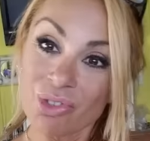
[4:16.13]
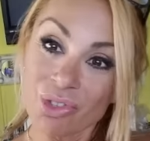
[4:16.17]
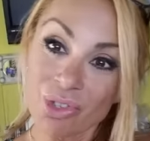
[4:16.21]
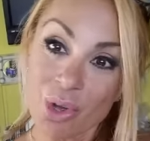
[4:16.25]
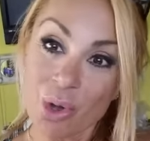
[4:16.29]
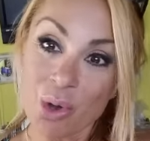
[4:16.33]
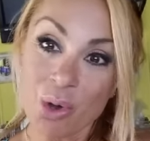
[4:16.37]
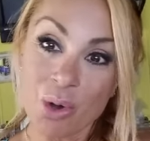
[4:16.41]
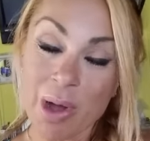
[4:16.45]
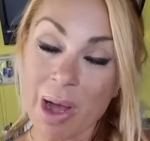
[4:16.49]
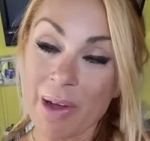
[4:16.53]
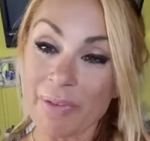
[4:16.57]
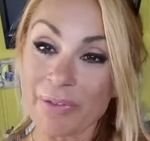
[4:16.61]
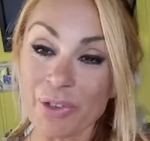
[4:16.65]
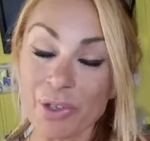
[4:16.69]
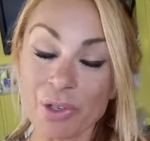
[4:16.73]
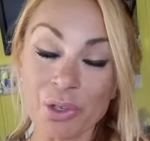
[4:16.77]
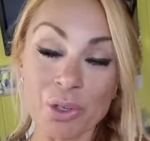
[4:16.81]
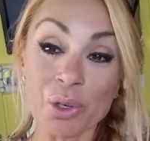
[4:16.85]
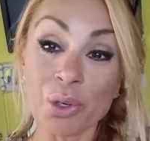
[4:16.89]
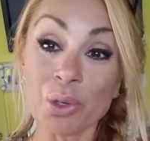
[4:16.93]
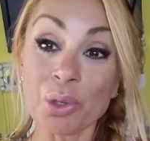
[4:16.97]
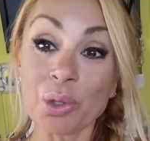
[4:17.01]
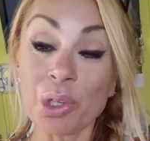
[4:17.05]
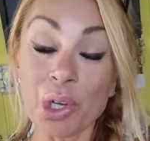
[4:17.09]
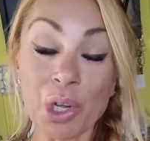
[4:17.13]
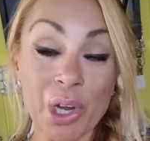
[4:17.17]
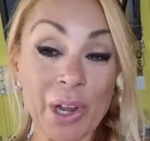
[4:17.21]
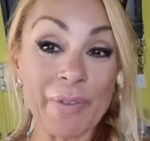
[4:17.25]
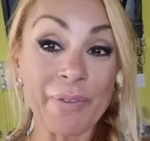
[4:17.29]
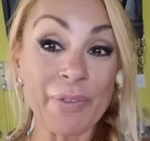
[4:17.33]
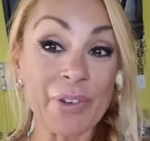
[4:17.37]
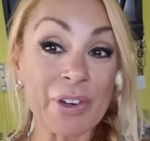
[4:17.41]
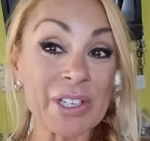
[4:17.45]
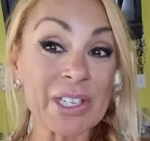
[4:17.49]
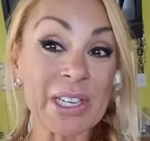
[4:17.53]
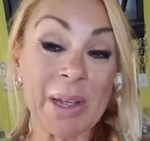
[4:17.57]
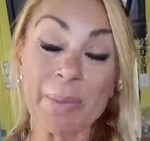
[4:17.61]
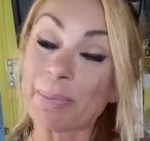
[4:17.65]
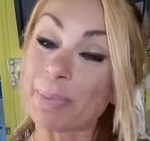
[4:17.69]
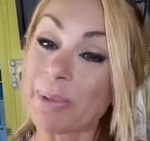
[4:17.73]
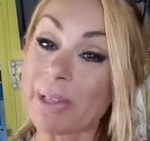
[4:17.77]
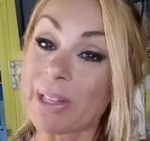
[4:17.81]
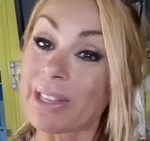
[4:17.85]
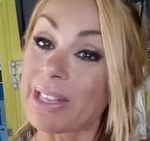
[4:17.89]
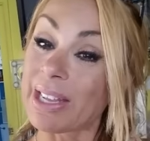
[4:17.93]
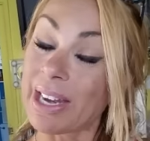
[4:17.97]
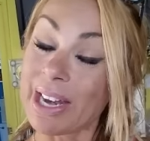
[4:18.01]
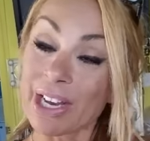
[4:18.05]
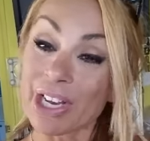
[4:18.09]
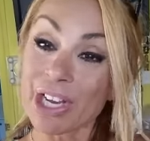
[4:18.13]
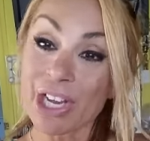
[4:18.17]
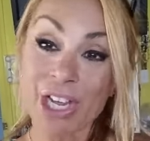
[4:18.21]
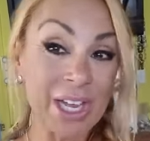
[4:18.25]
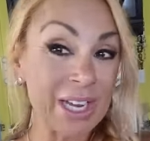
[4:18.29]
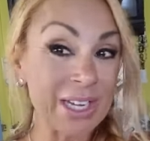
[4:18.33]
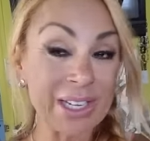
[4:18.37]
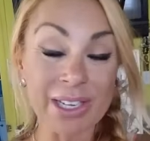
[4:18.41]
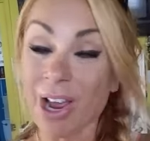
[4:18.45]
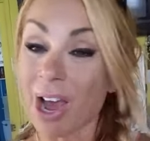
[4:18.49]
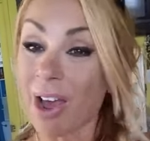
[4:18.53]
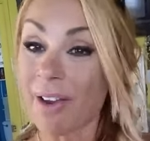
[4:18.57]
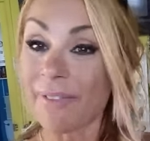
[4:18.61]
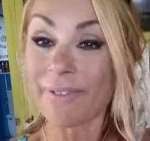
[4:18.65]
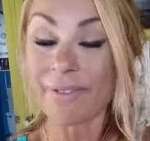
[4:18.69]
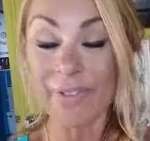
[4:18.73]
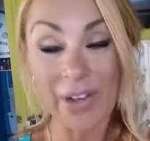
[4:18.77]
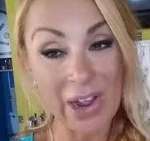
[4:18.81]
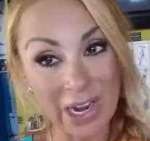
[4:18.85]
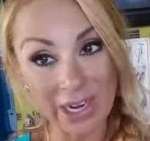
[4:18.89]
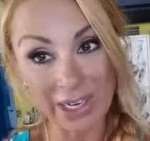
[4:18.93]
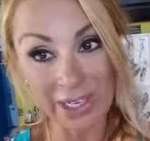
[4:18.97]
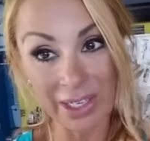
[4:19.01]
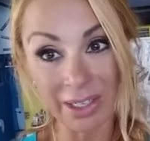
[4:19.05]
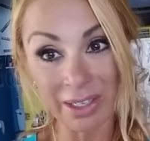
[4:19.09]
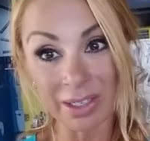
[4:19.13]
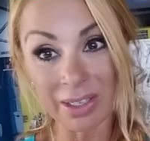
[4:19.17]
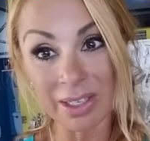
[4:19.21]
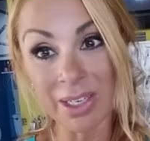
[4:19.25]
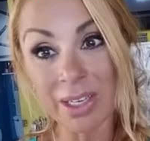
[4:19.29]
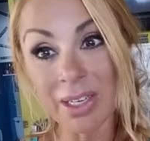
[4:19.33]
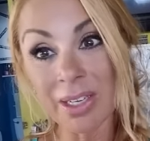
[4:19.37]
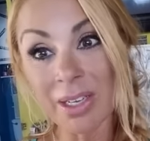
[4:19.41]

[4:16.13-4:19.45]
the whole afternoon looking for something that I cannot find.